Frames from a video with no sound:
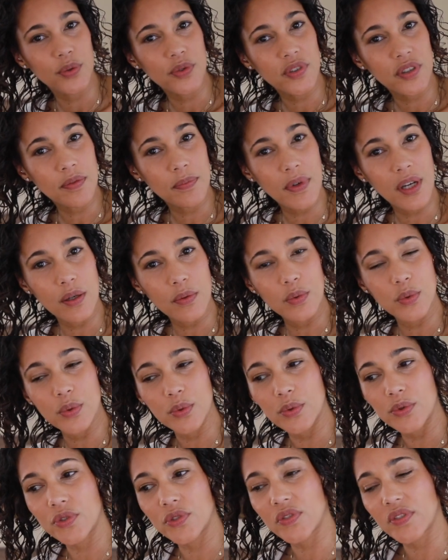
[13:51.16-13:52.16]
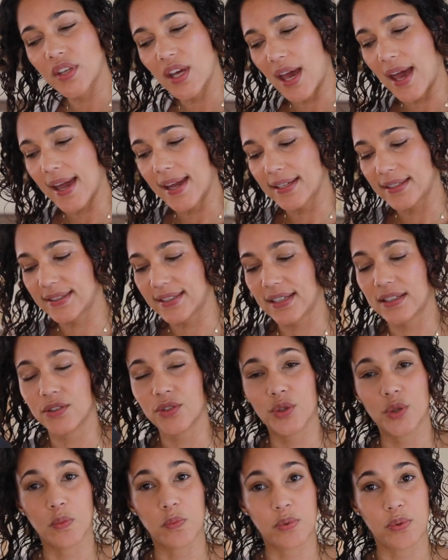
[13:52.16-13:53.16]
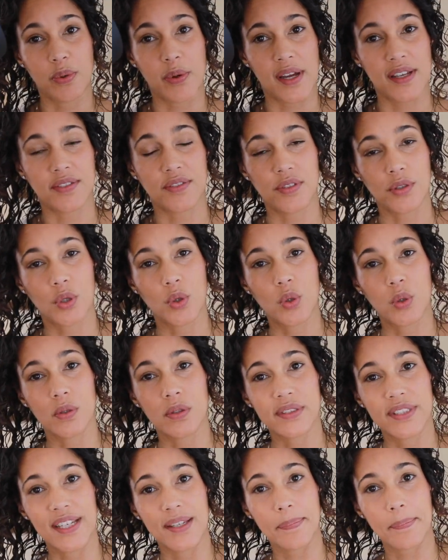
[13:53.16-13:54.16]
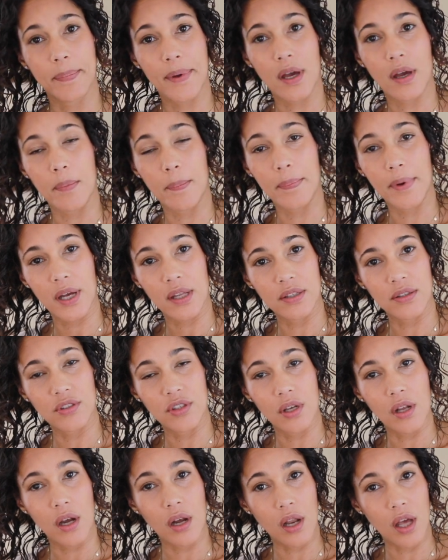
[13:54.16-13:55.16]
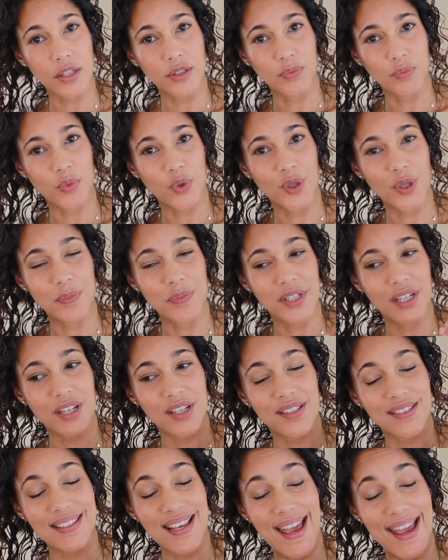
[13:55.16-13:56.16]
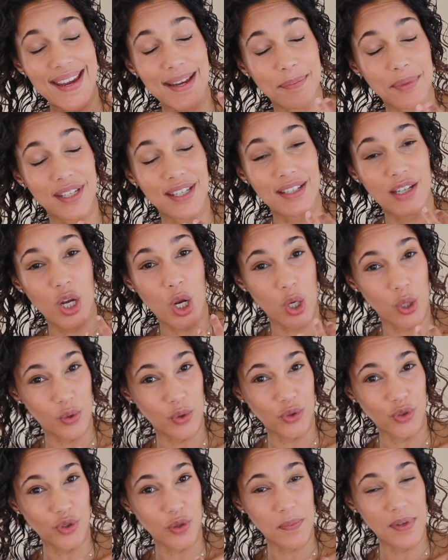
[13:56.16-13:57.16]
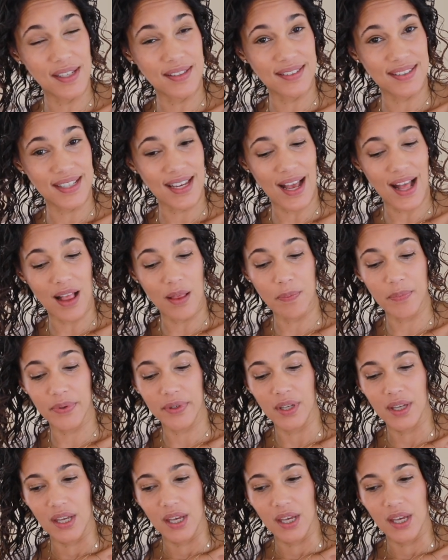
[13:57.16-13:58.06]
On my roots, I tend to press the cool down button a lot more because I am close to my scalp